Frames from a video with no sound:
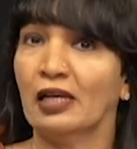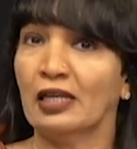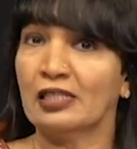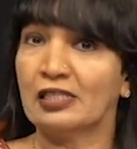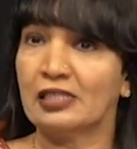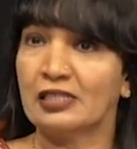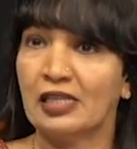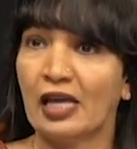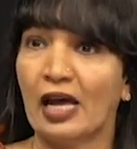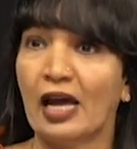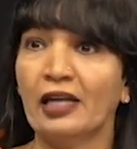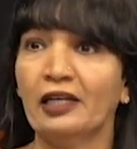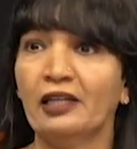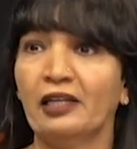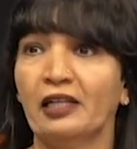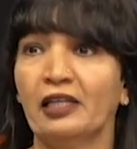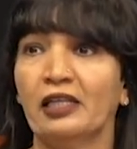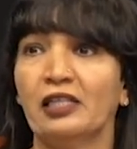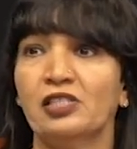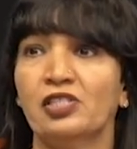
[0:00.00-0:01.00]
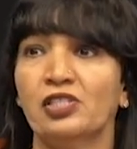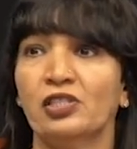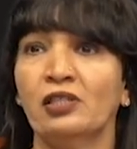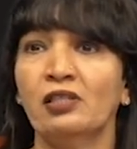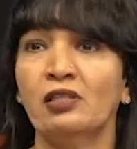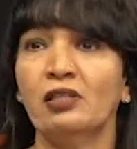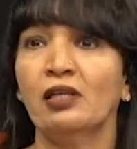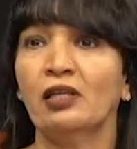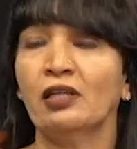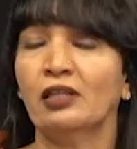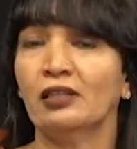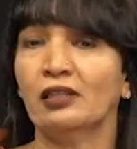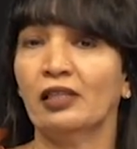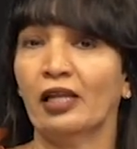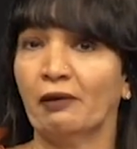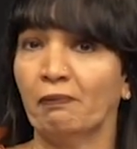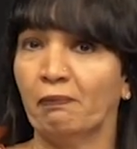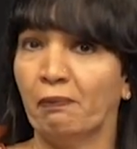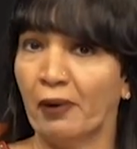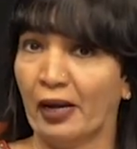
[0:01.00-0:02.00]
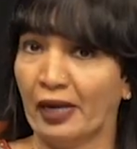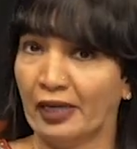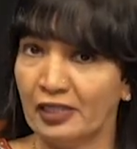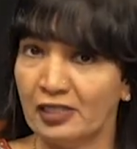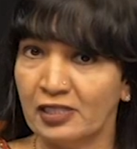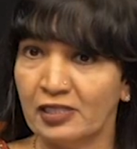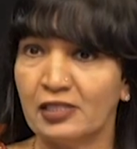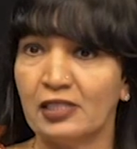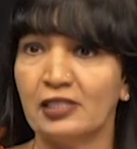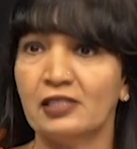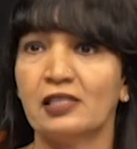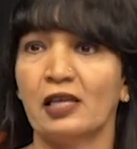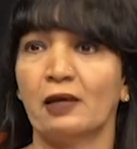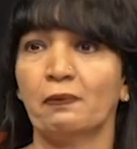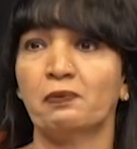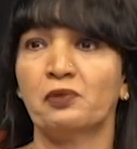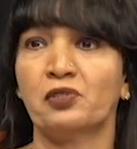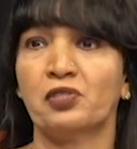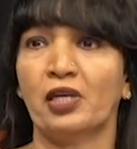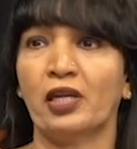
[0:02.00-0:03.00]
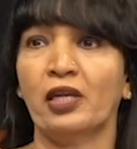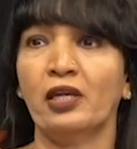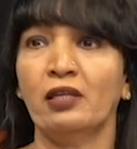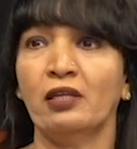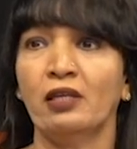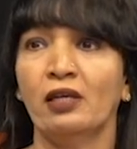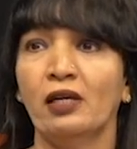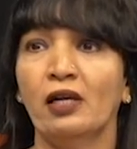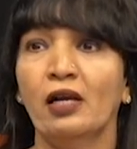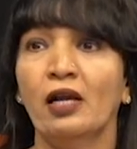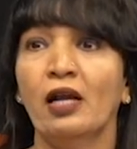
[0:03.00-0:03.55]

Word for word: is that region that binds the substrate